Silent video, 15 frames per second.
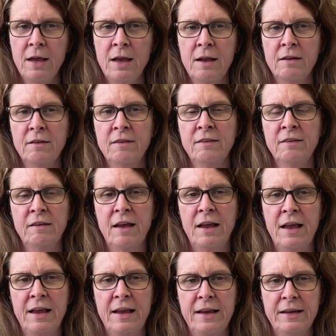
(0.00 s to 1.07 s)
It's
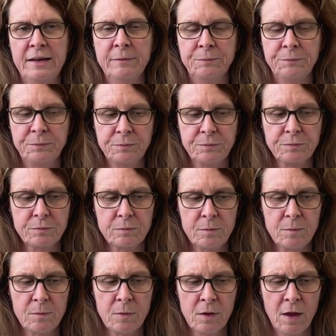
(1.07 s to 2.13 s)
a,
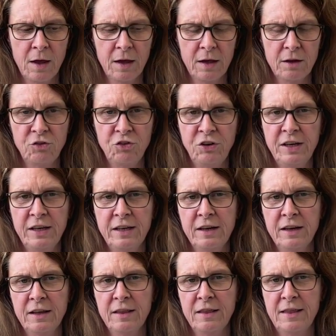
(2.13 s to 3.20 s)
a
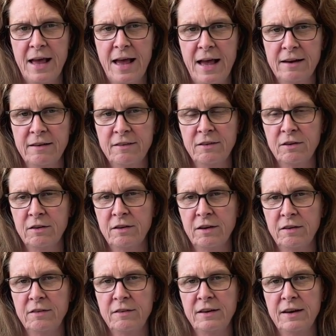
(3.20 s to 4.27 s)
gene that
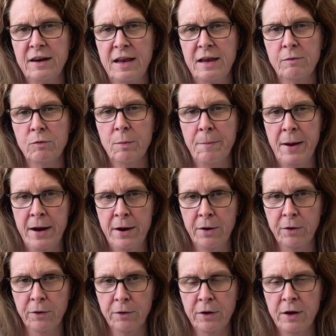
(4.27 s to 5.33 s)
does DNA
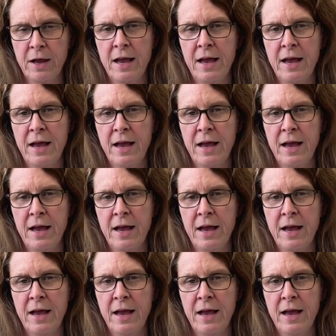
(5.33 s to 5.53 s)
repair,